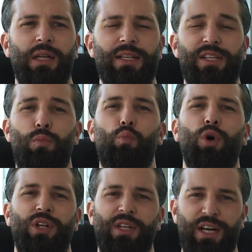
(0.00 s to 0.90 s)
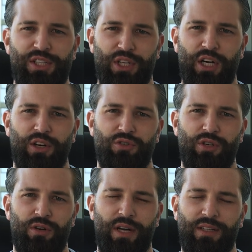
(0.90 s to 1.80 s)
let's say, modernize the
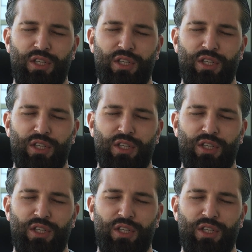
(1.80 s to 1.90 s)
country, right?